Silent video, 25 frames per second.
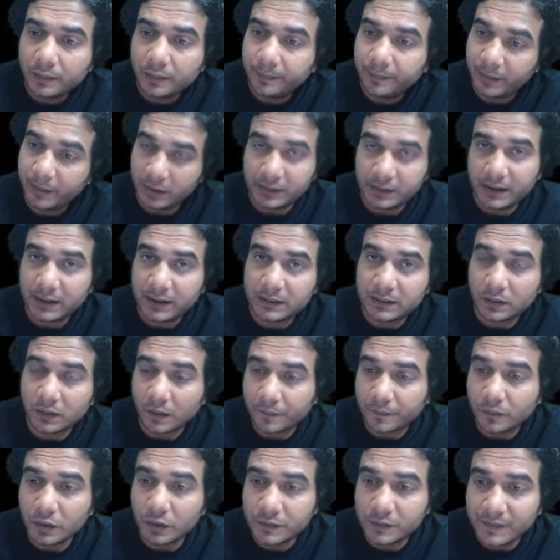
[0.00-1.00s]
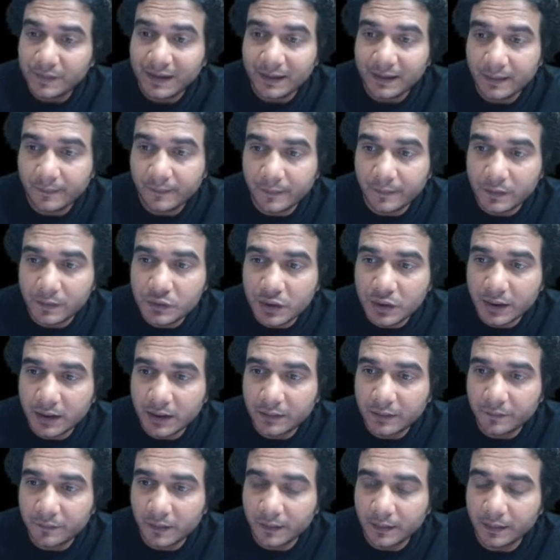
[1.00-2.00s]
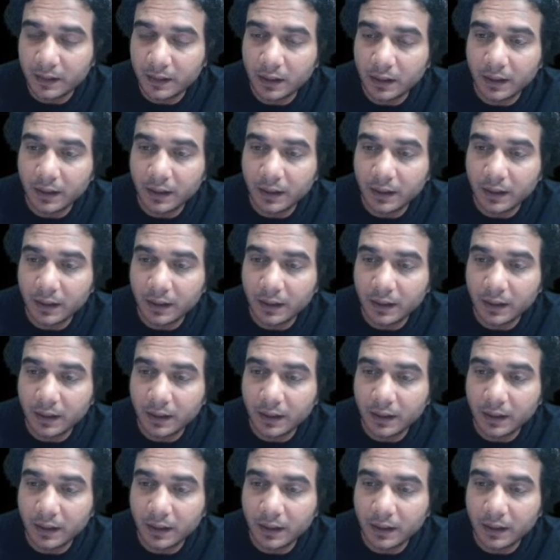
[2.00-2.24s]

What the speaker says: Because yes, of course we can differentiate it further,